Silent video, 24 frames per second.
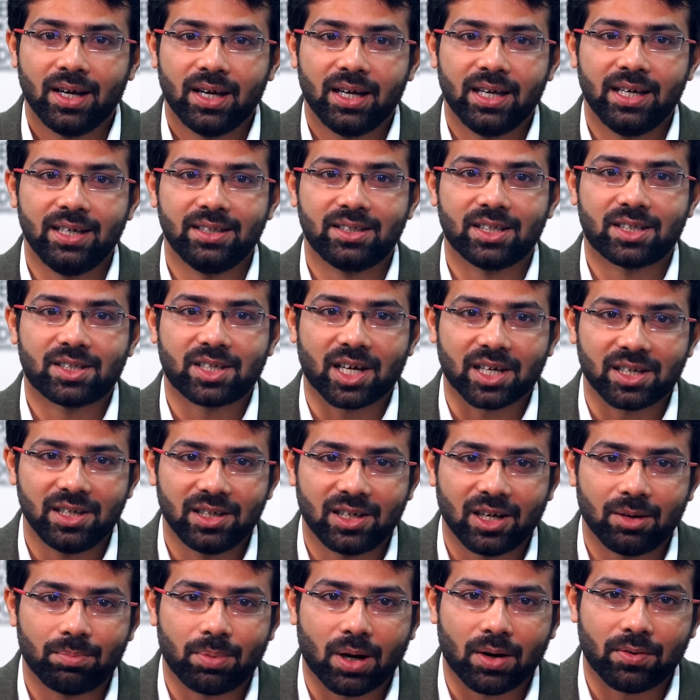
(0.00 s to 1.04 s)
He's a
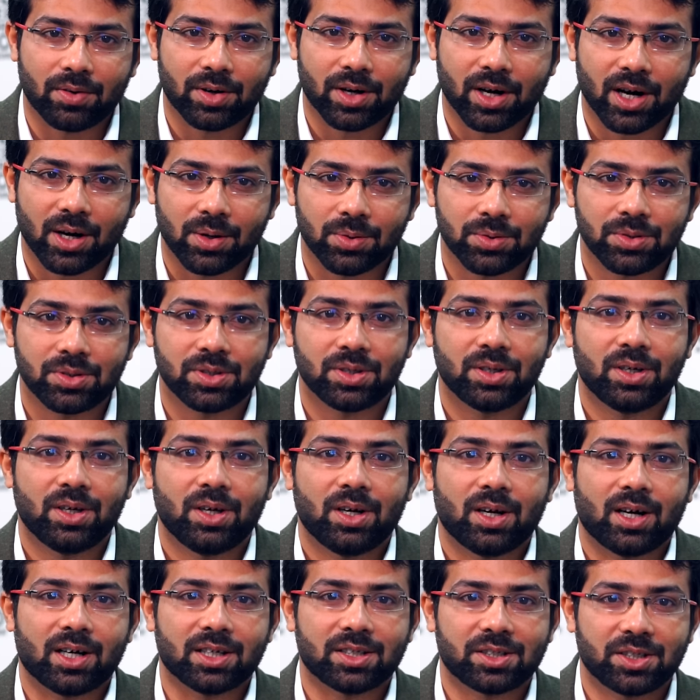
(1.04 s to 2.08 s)
technical powerhouse,
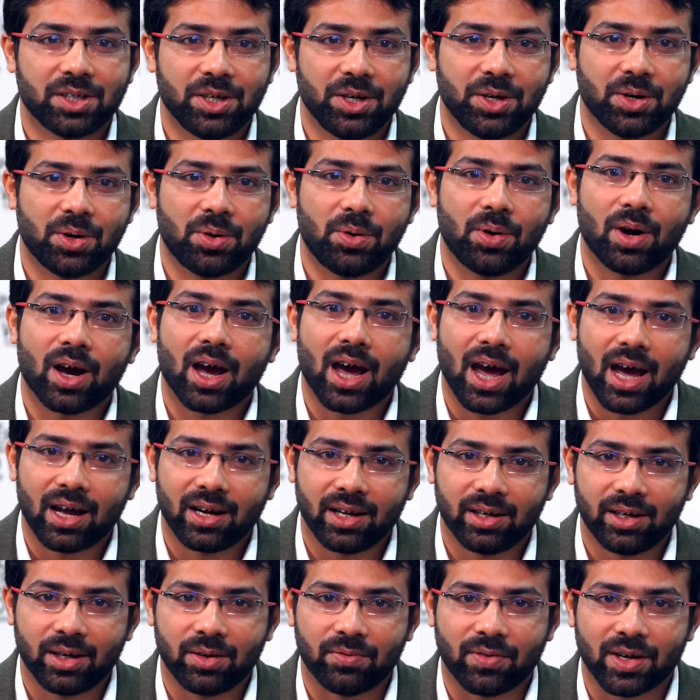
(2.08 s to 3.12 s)
a CEO, and
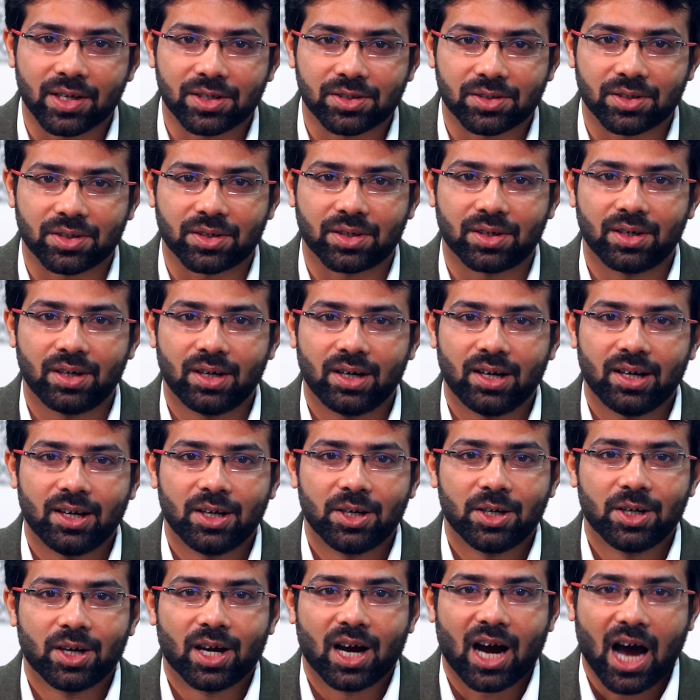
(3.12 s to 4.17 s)
an investor.
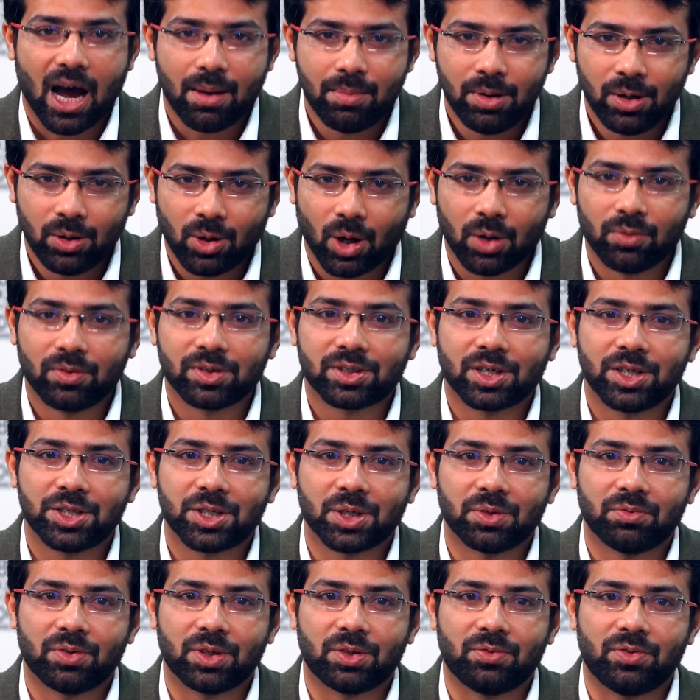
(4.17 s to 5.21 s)
I'm in
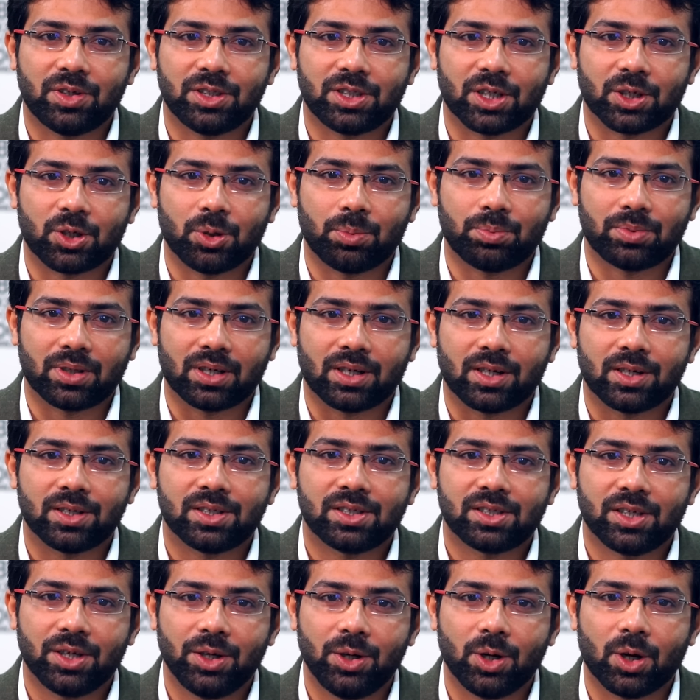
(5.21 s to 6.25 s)
conversation with Vijay Gupta,
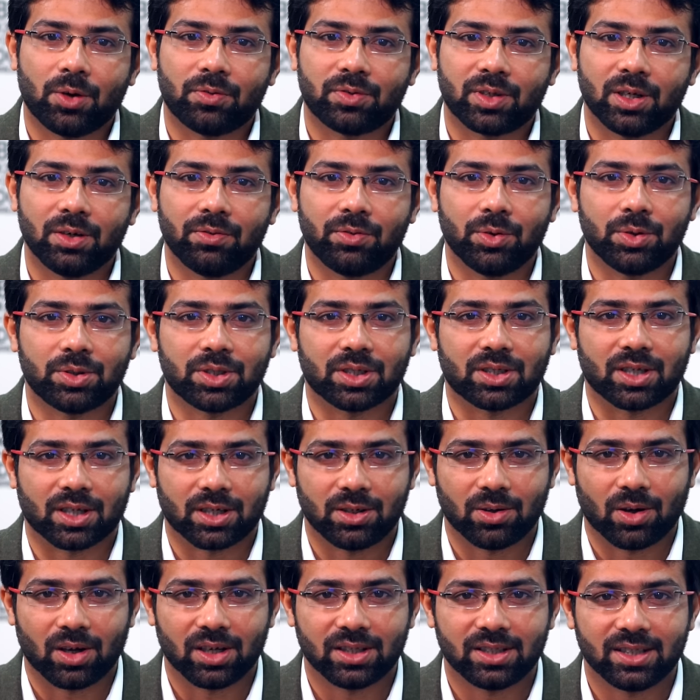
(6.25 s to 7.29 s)
CEO of Think Future
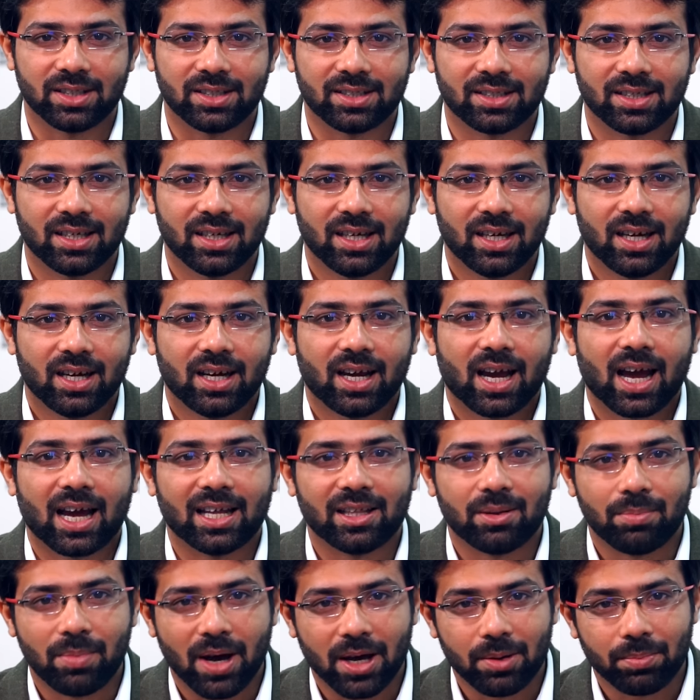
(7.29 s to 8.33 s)
Technologies
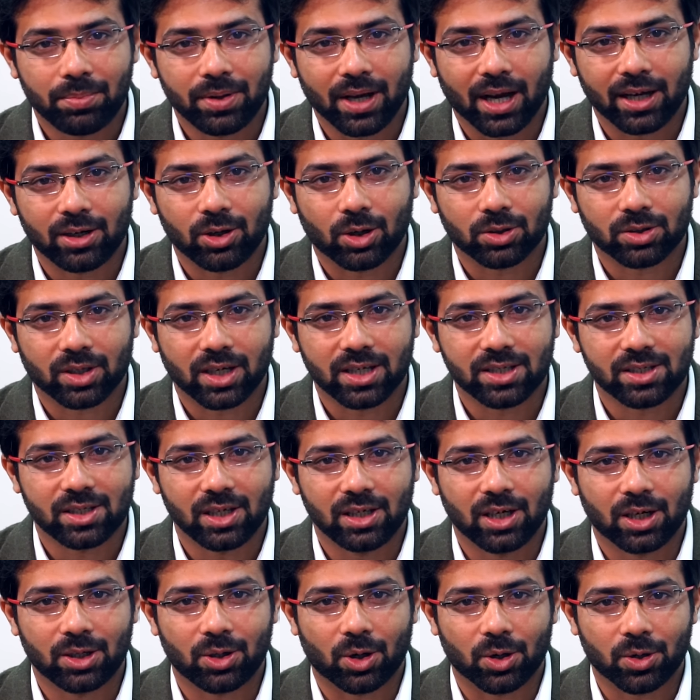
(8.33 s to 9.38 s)
and the man behind
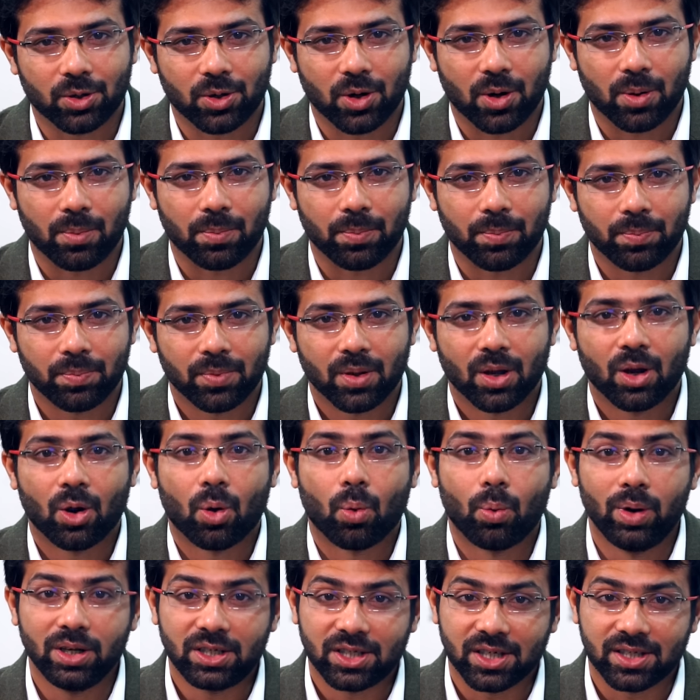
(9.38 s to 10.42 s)
AuthorizedDealer.com
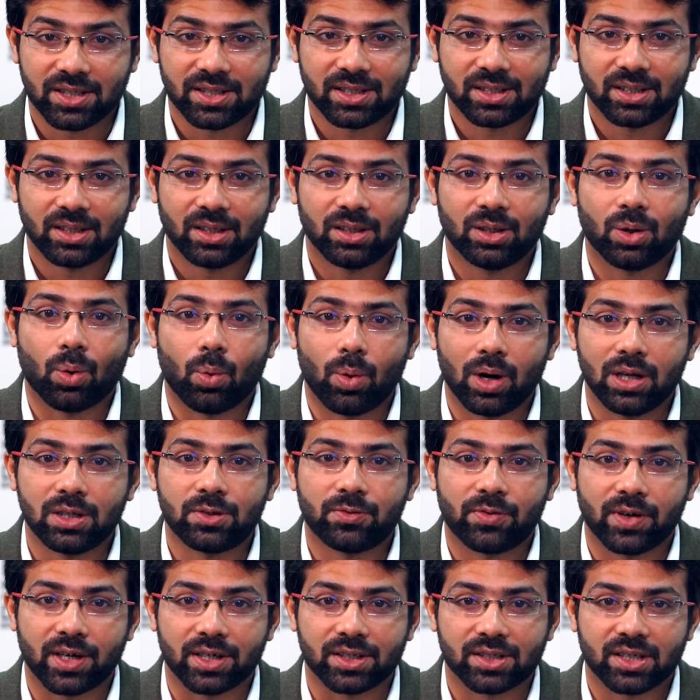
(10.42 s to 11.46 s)
which is the
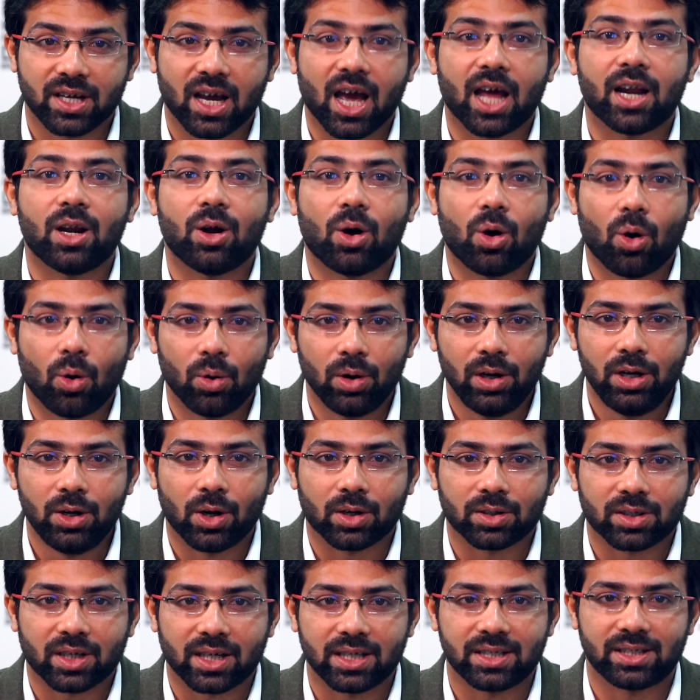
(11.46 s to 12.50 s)
world's first and only
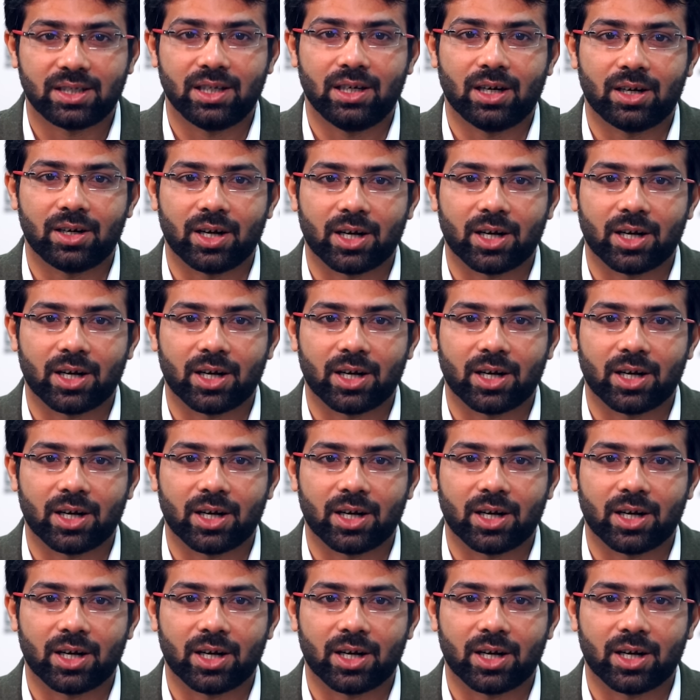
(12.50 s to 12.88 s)
authorized dealer